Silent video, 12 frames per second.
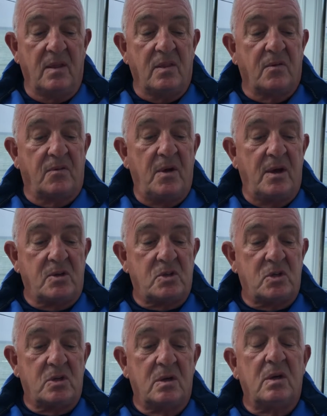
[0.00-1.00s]
The
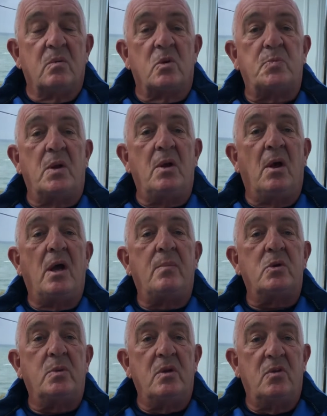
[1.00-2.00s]
face was benign
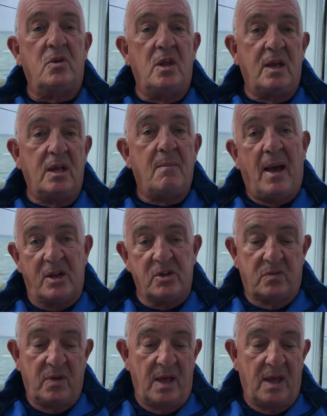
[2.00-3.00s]
between a thinning mat
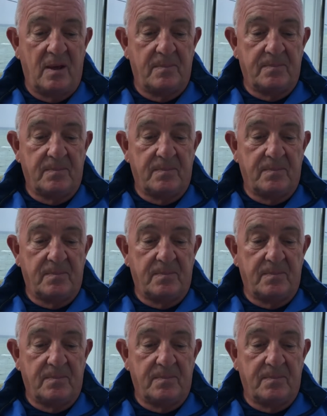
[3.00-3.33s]
of hair.